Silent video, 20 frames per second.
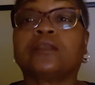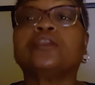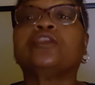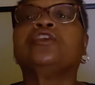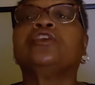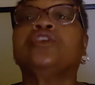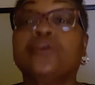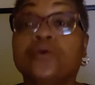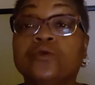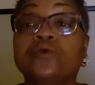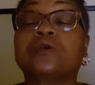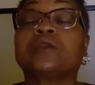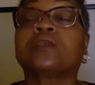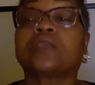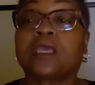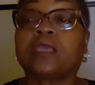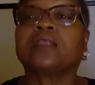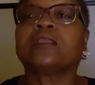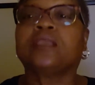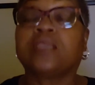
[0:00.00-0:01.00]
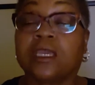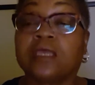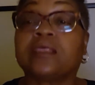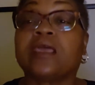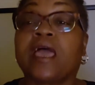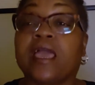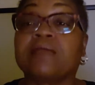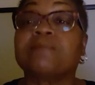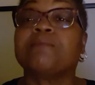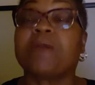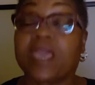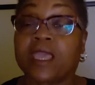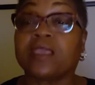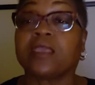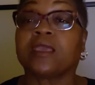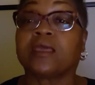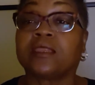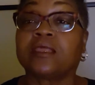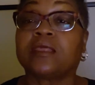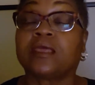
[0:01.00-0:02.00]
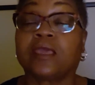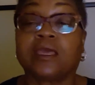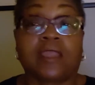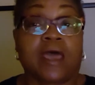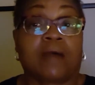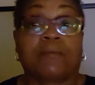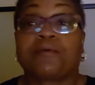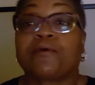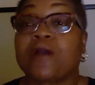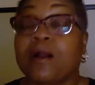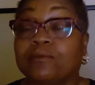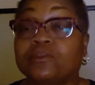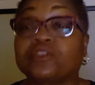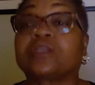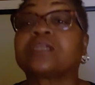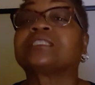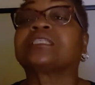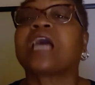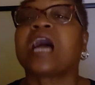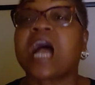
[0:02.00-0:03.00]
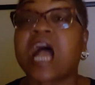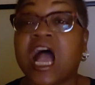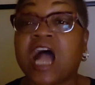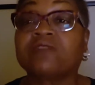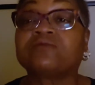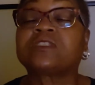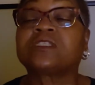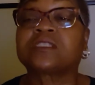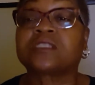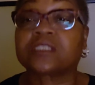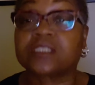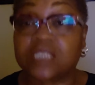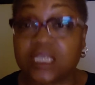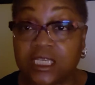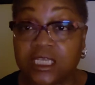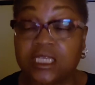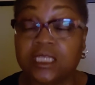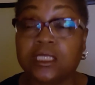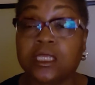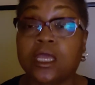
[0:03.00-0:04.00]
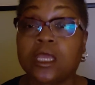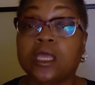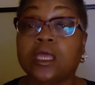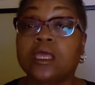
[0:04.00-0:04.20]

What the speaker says: You can get a man. And I promise, because I've seen